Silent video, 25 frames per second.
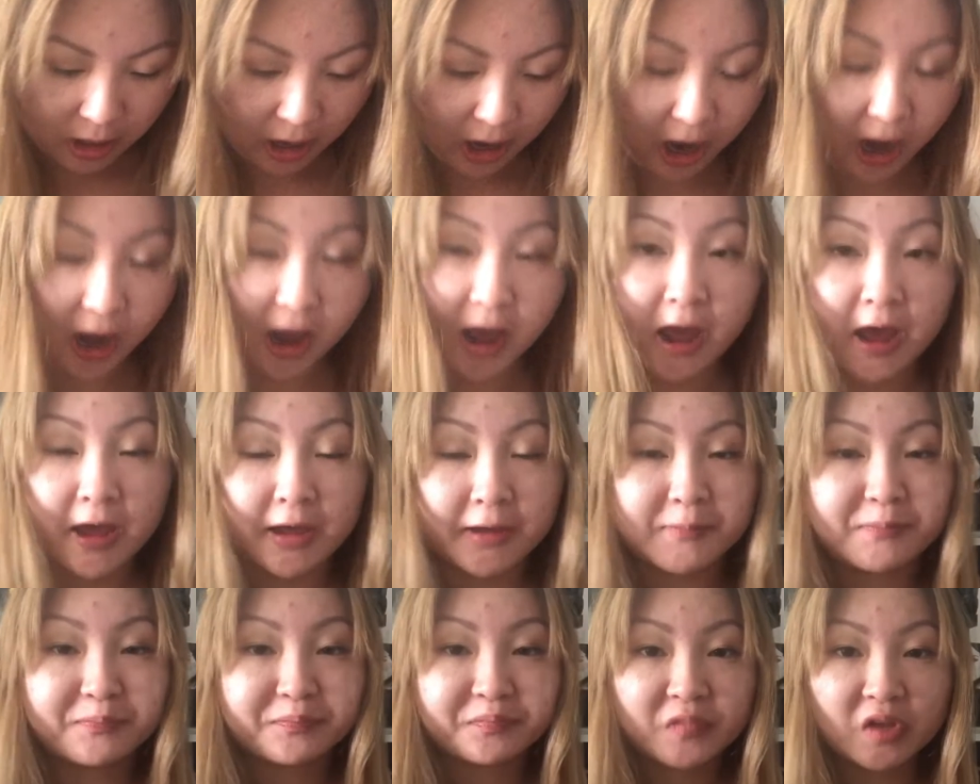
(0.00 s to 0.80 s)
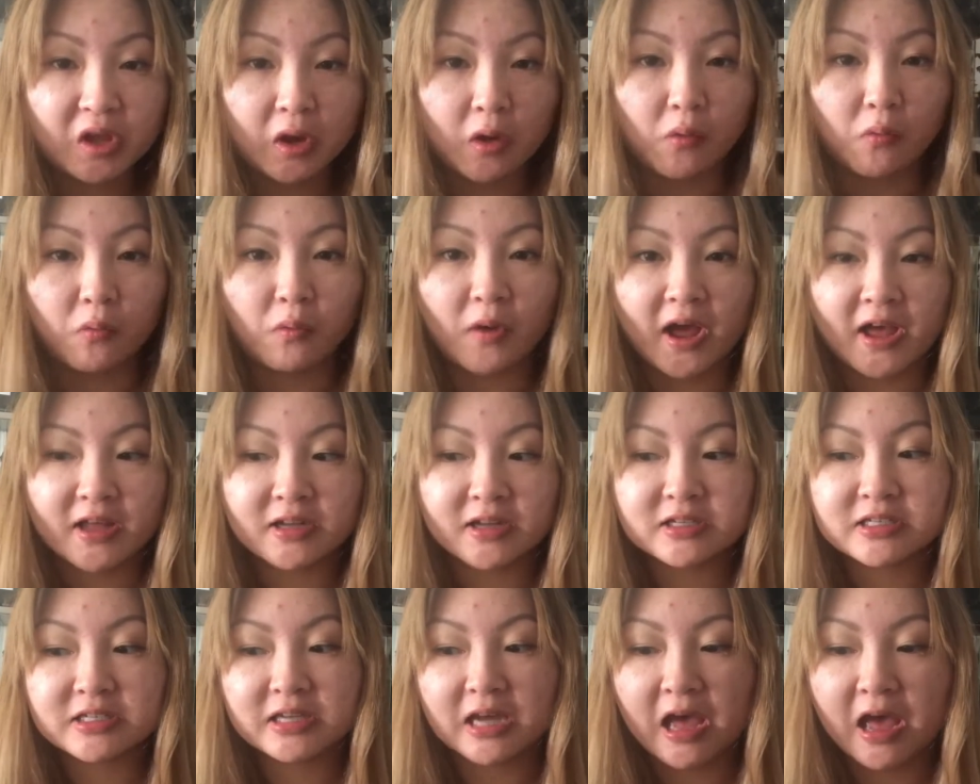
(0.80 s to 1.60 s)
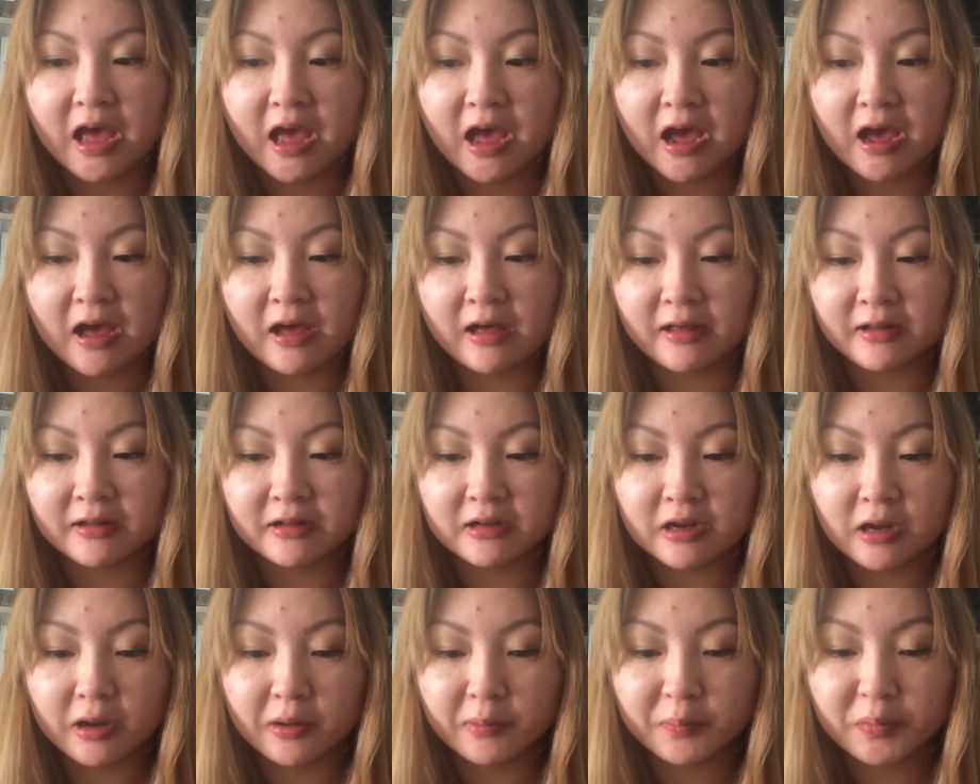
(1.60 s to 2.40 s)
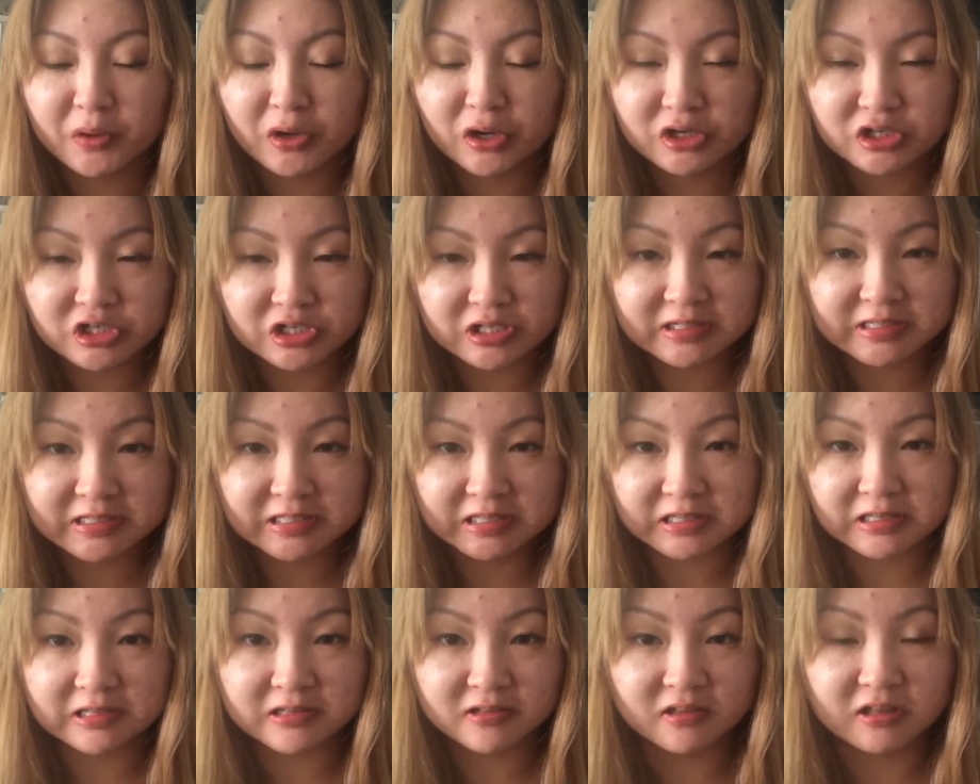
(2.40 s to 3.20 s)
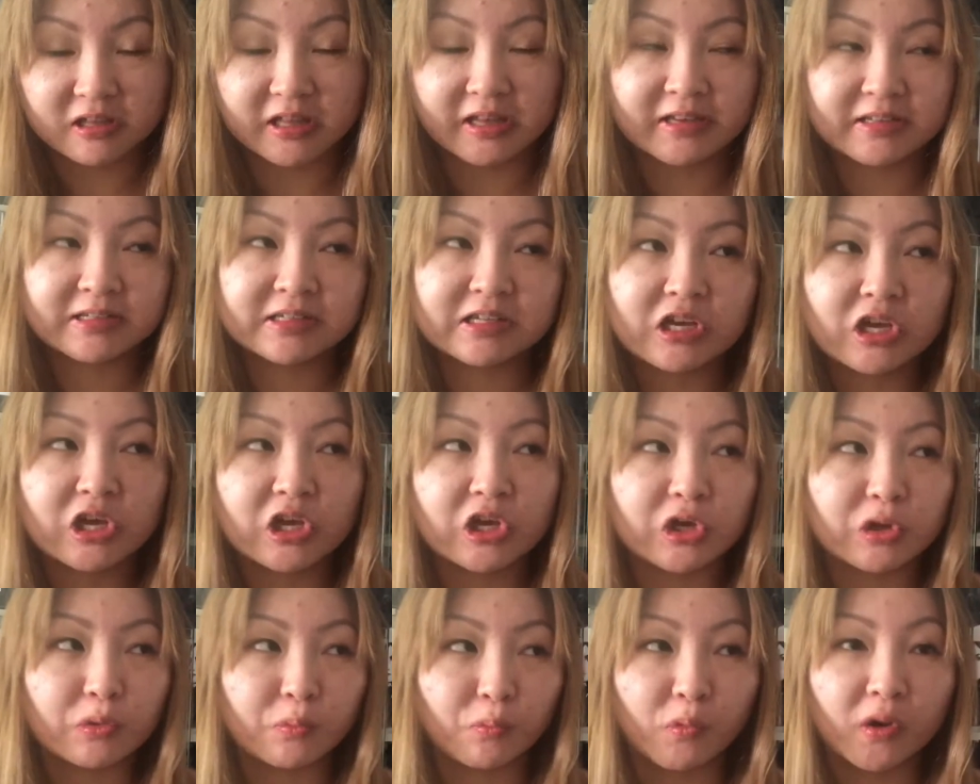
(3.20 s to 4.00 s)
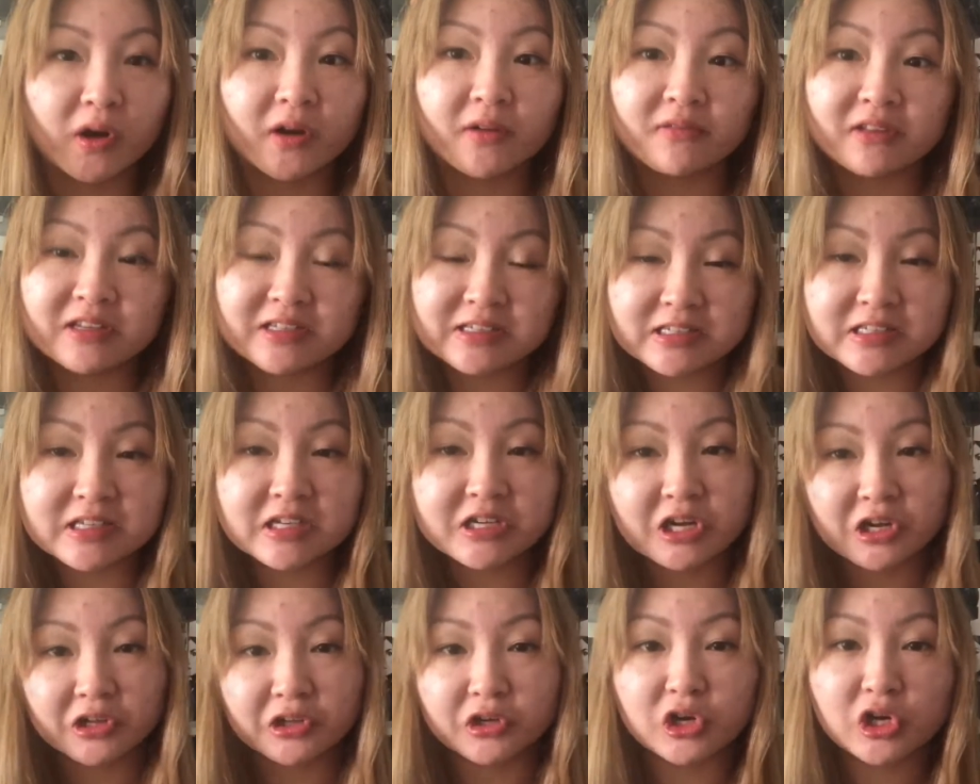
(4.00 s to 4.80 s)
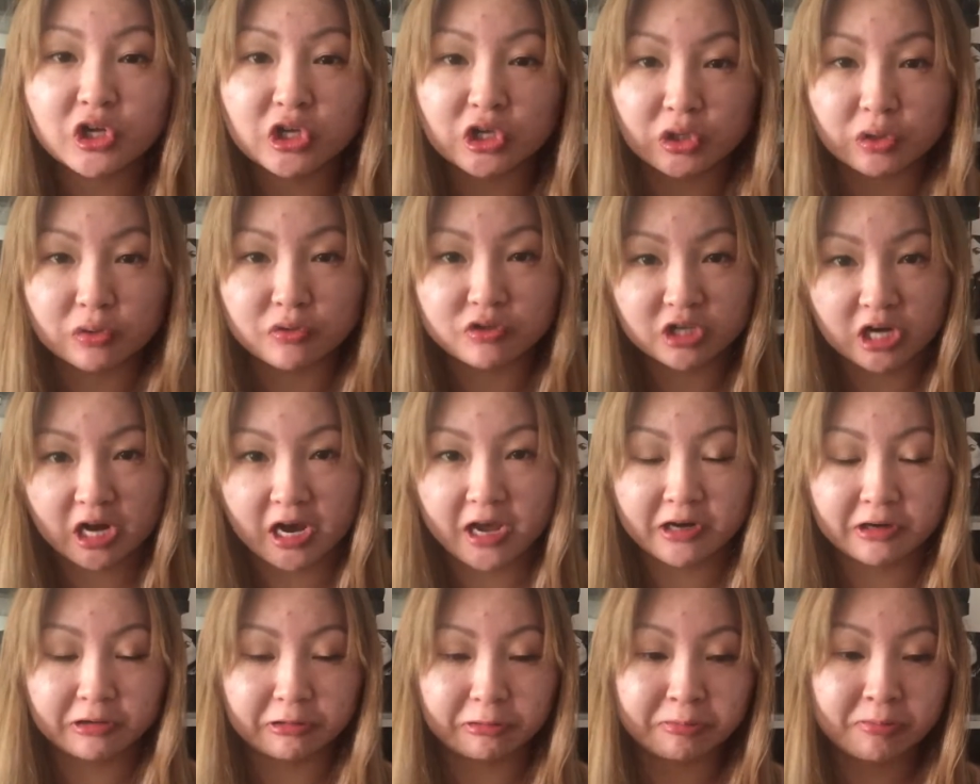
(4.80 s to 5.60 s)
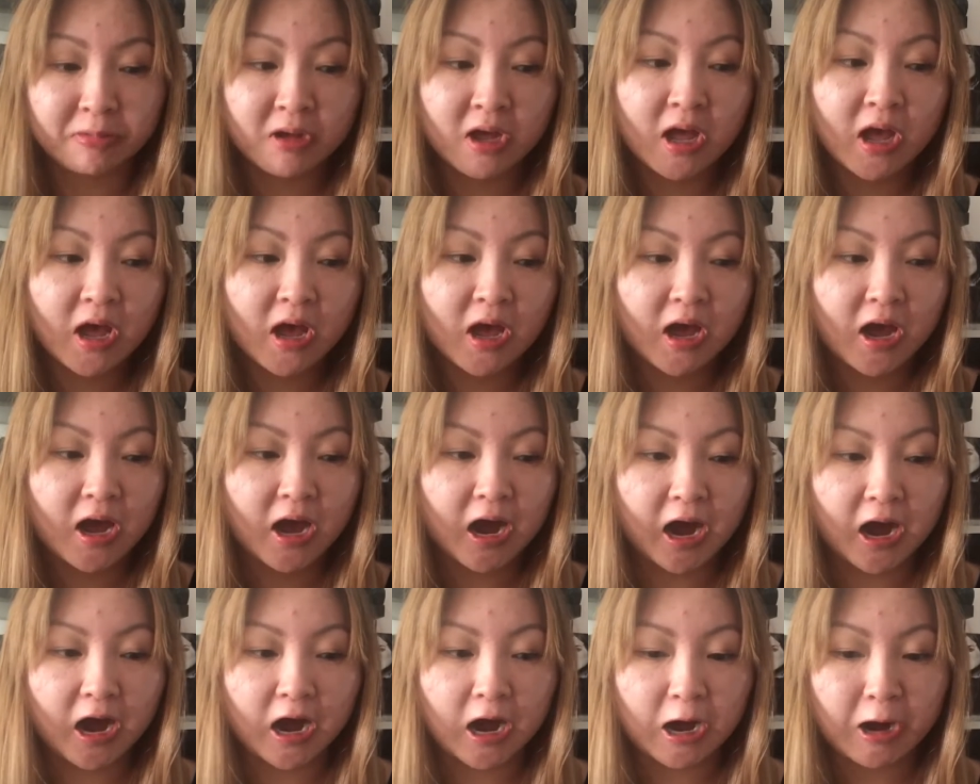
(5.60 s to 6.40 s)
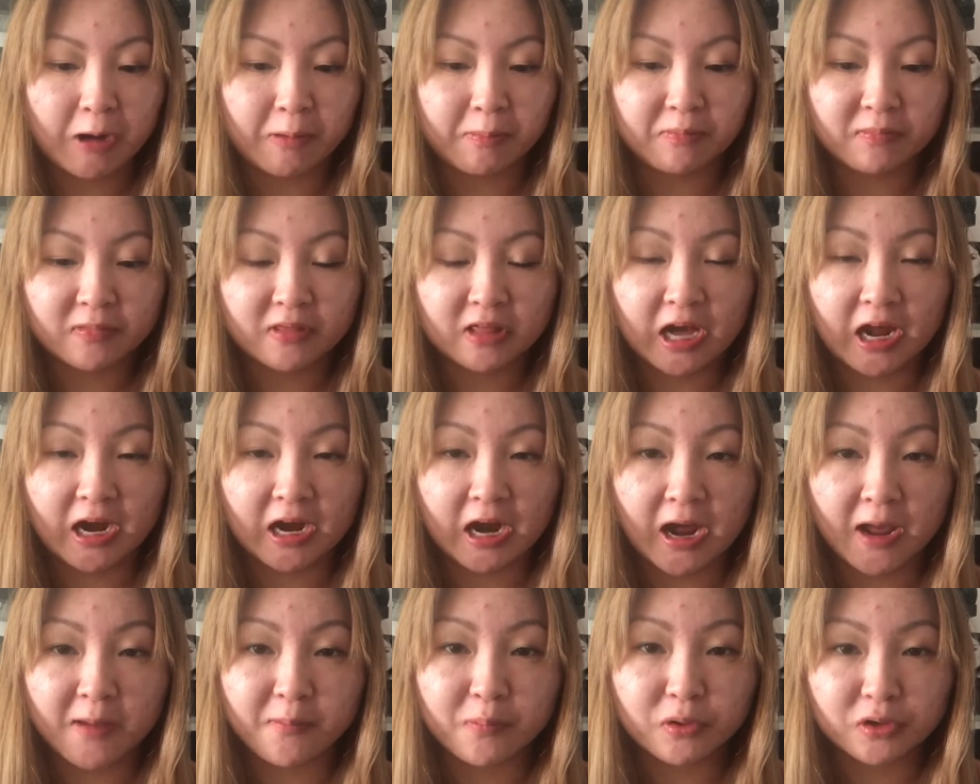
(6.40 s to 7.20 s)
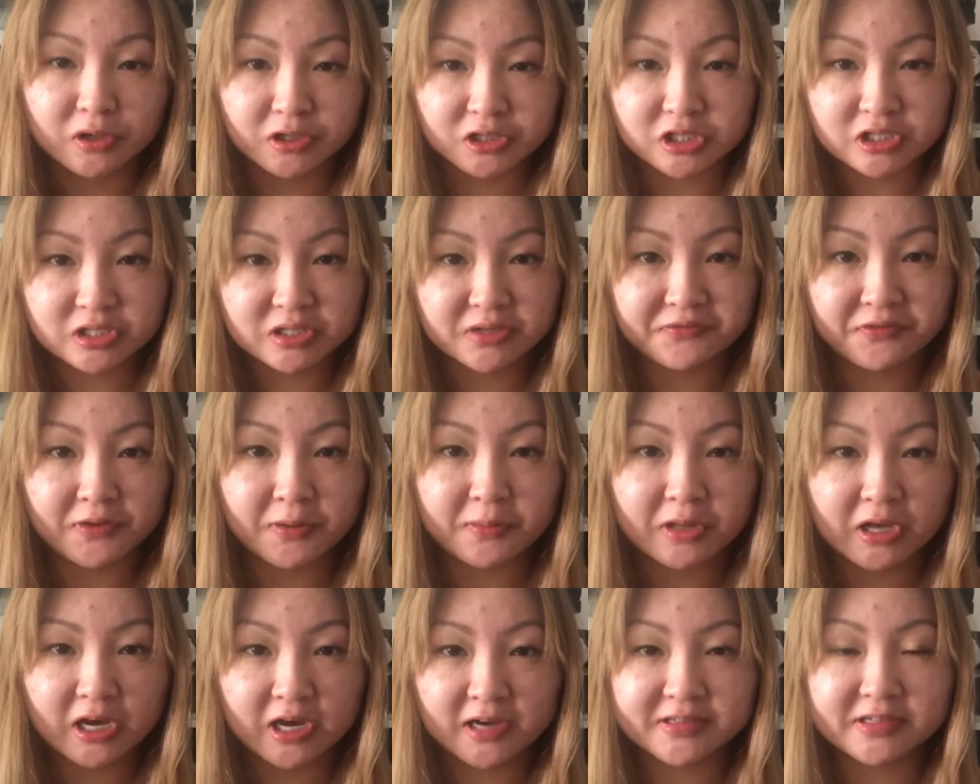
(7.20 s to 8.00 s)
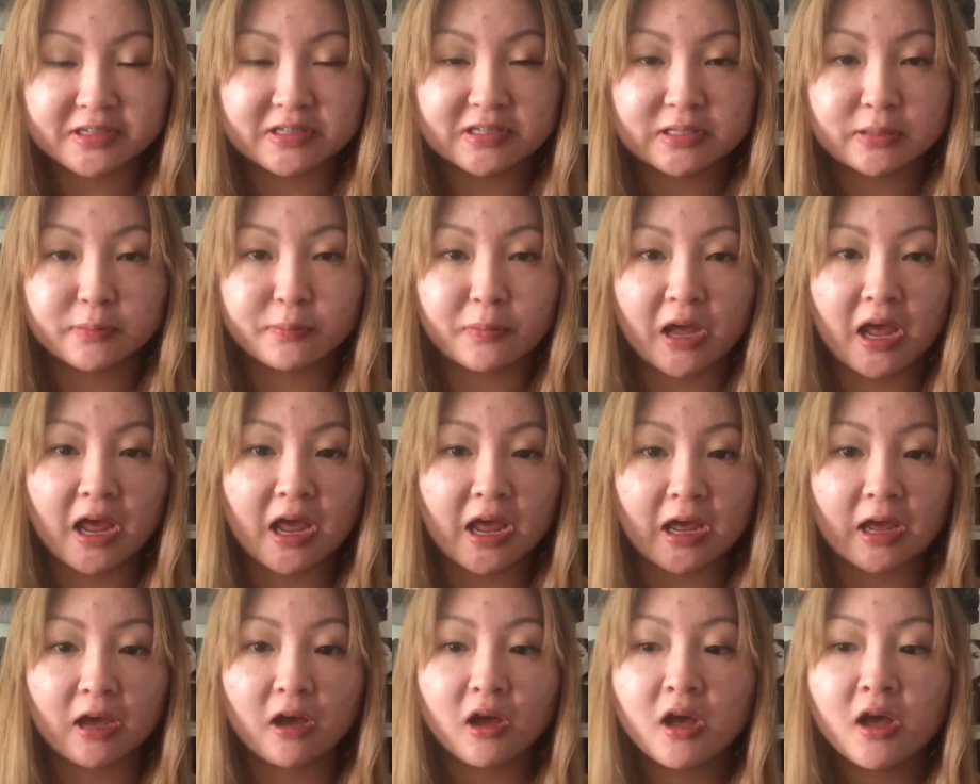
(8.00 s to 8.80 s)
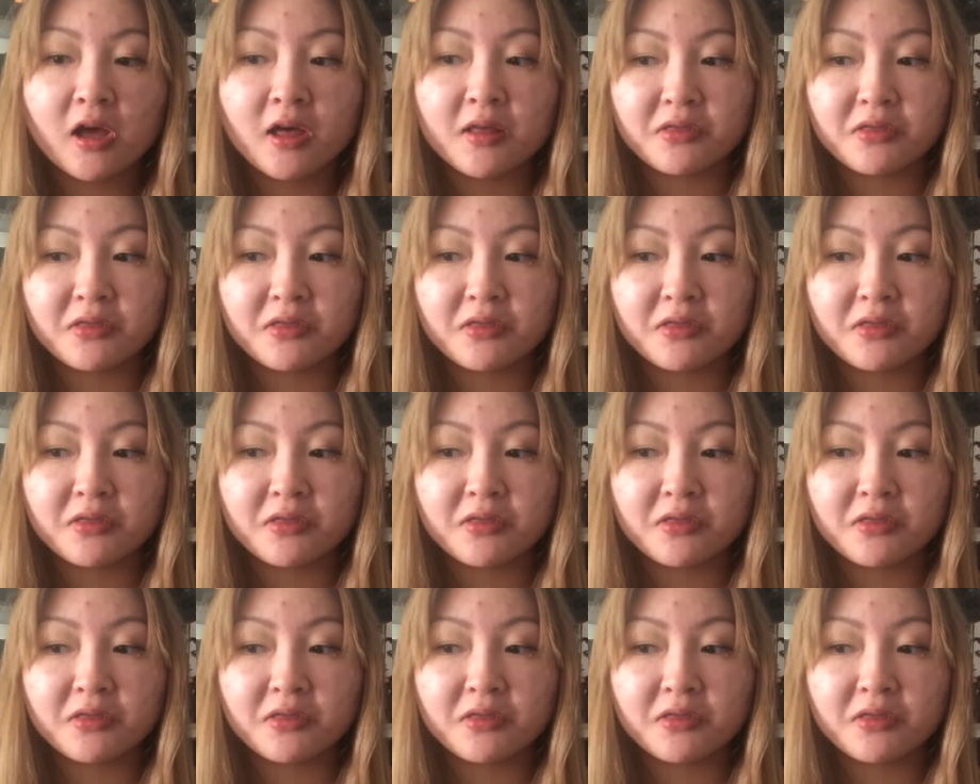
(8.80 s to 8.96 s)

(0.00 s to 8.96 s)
I went and purchased this. This is another huge item that I purchased from the Hudson's Bay.